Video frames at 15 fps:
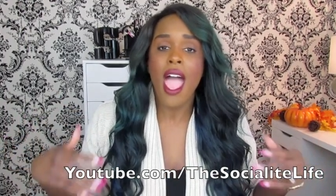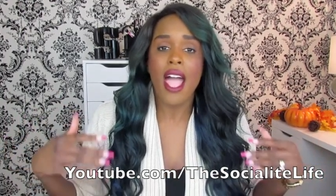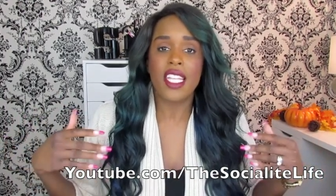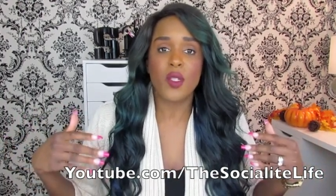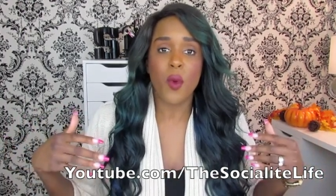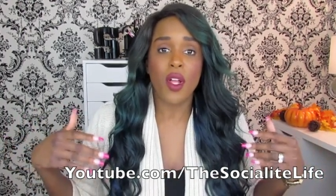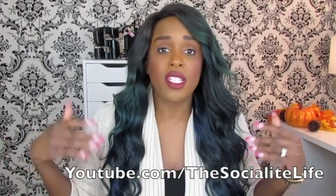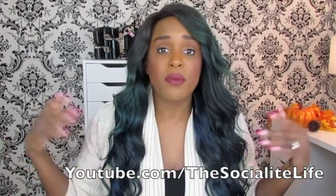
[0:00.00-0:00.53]

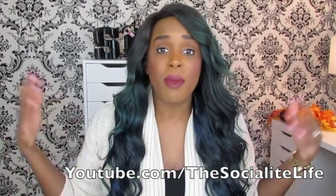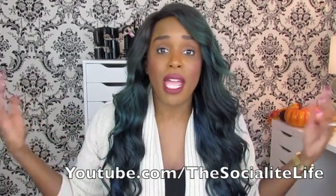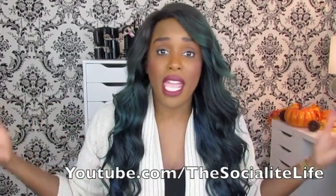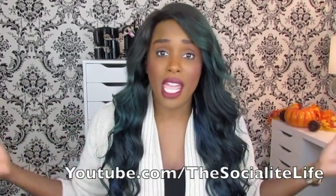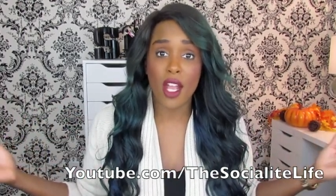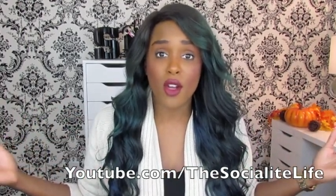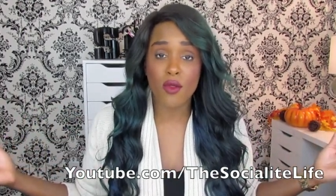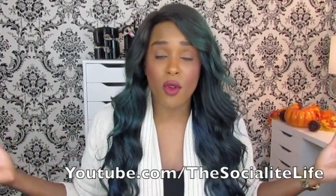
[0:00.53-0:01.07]
as well as my
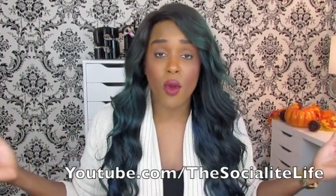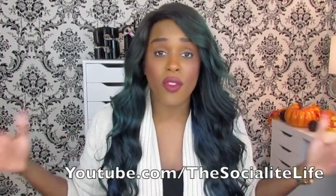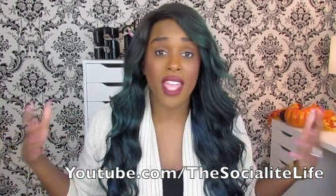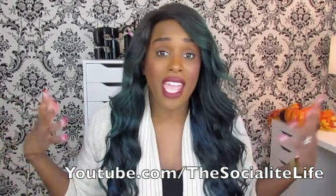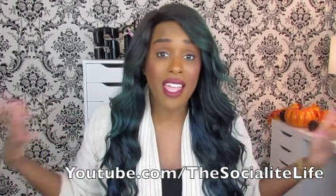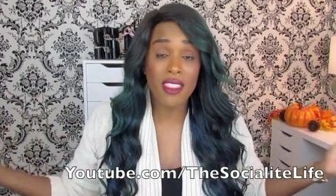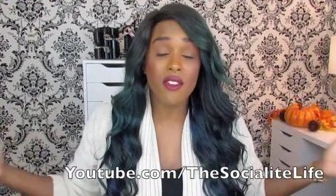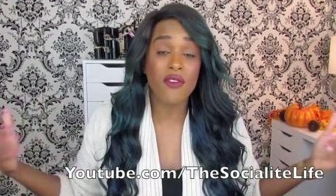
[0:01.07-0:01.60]
hair
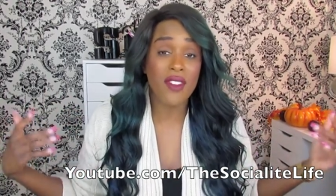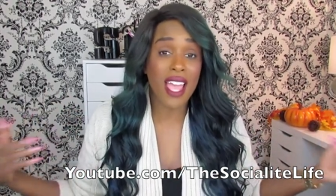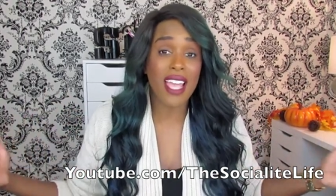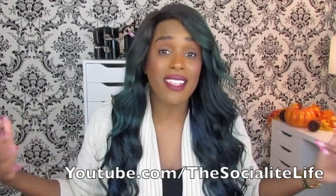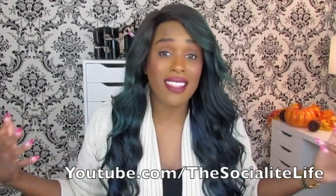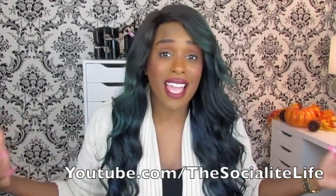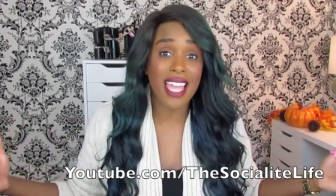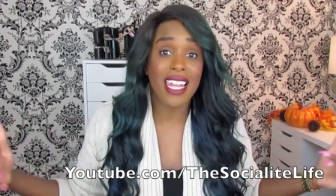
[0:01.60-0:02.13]
growth, and the
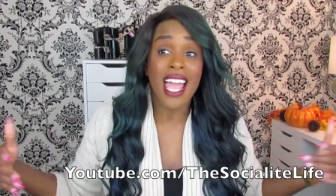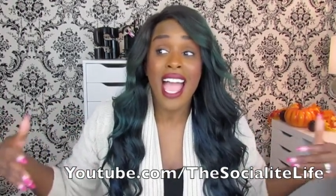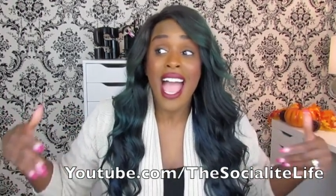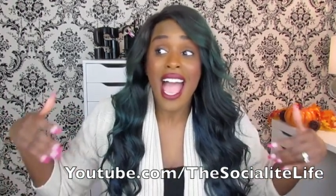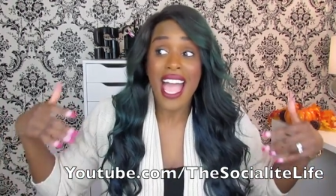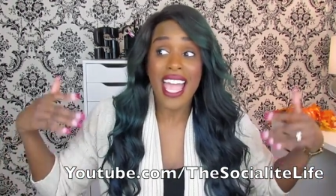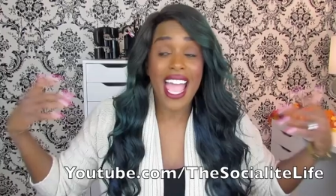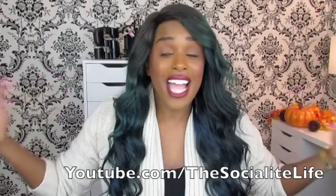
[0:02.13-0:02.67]
fact that
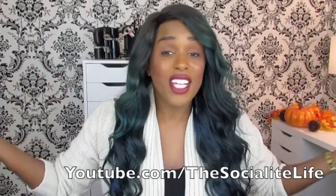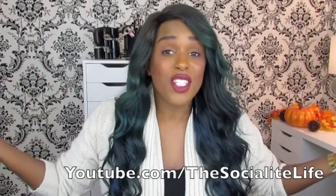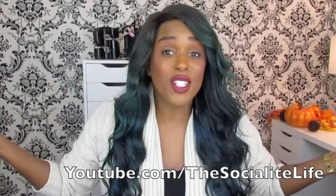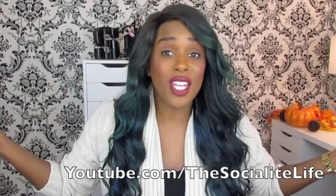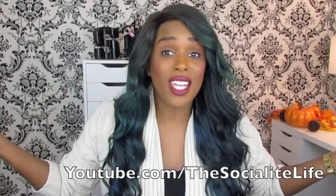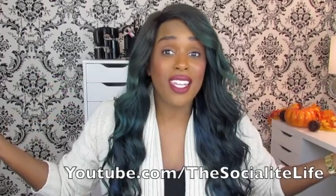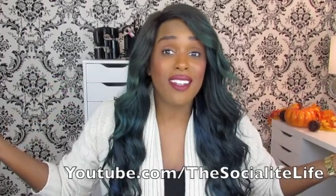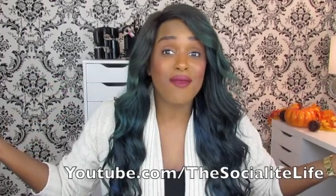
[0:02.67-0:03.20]
I
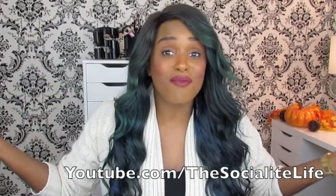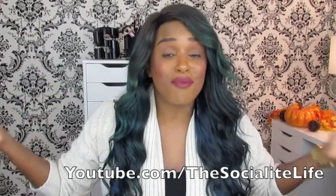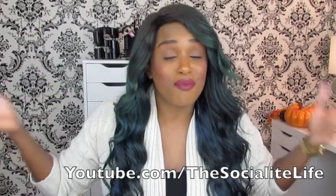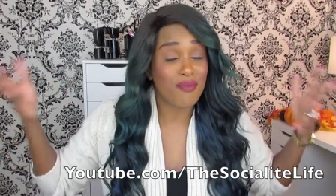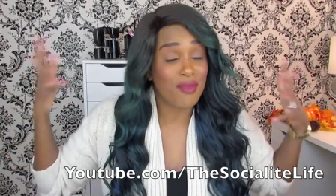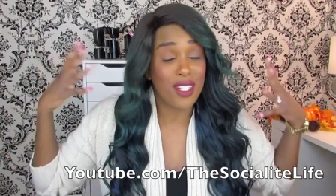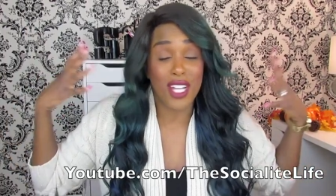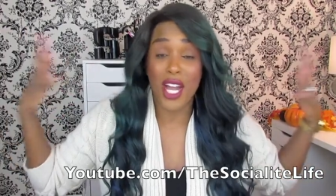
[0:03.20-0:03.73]
actually
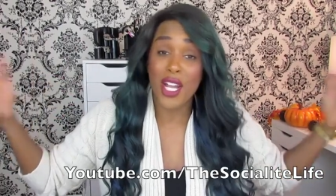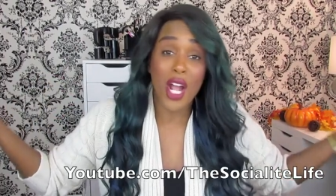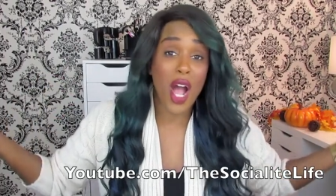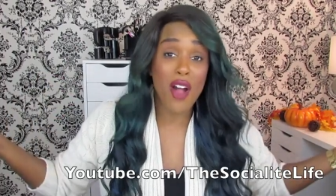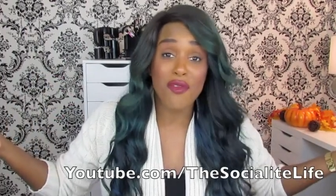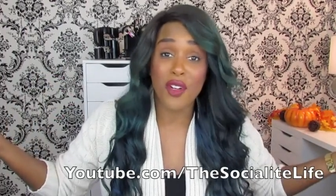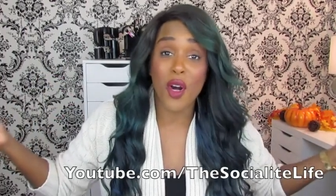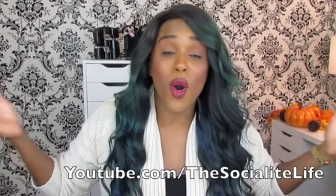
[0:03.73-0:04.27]
cut
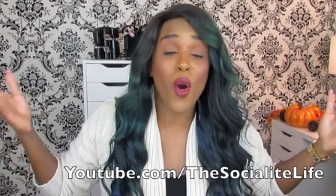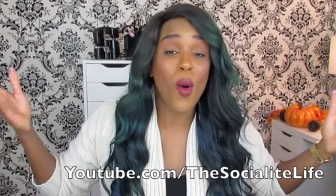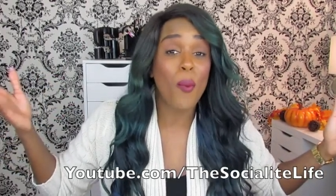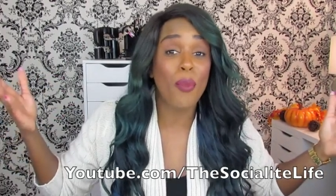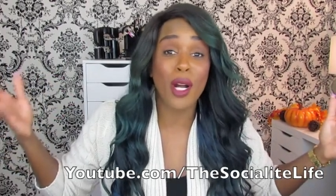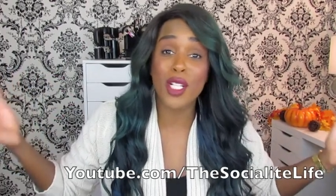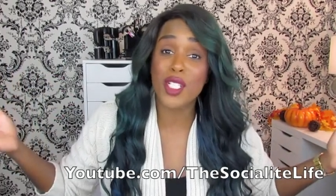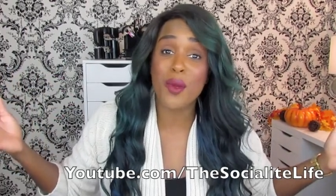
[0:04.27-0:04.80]
off a whole
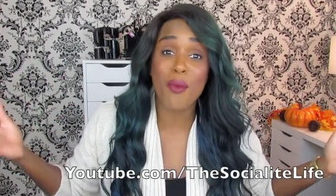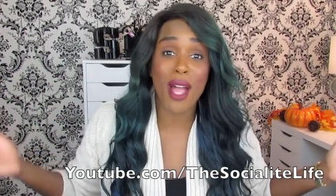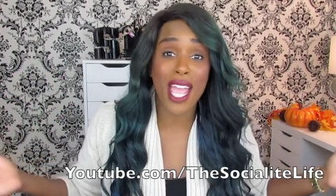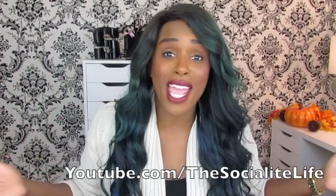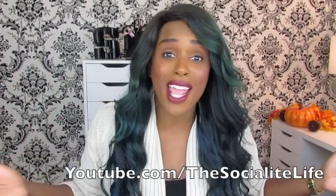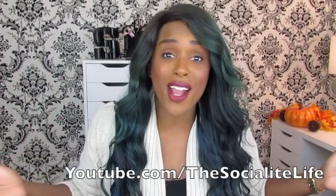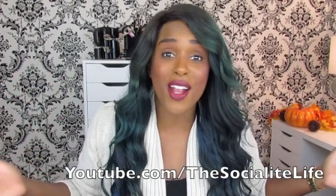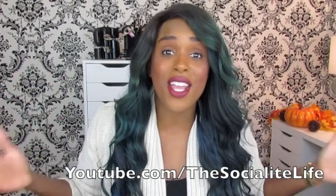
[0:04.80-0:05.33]
bunch of my
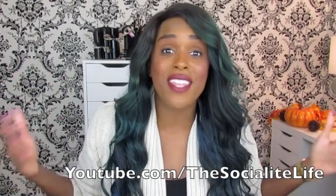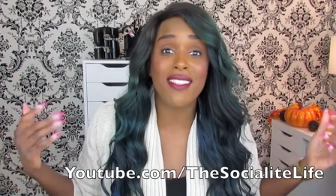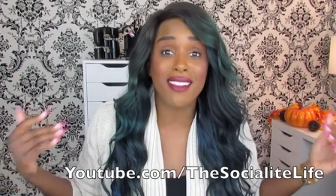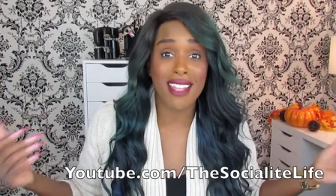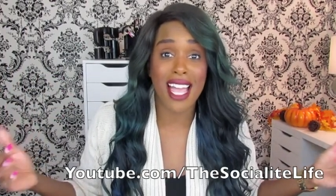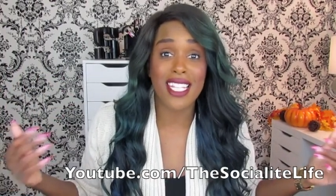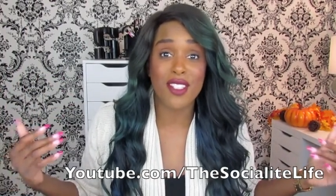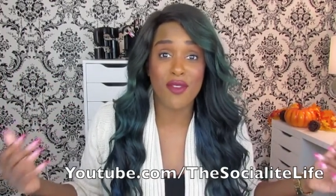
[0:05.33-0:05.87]
hair in the
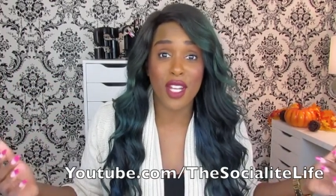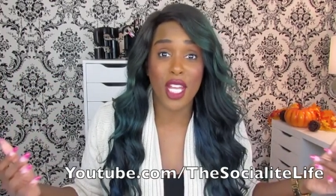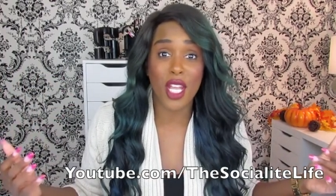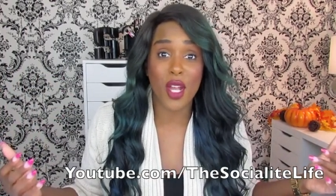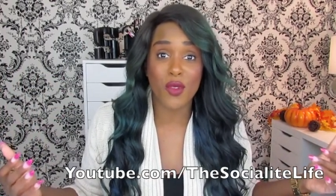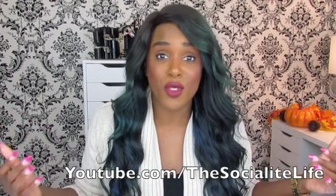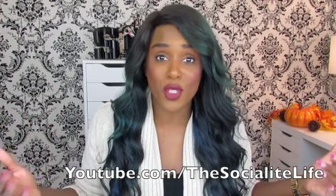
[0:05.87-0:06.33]
last video.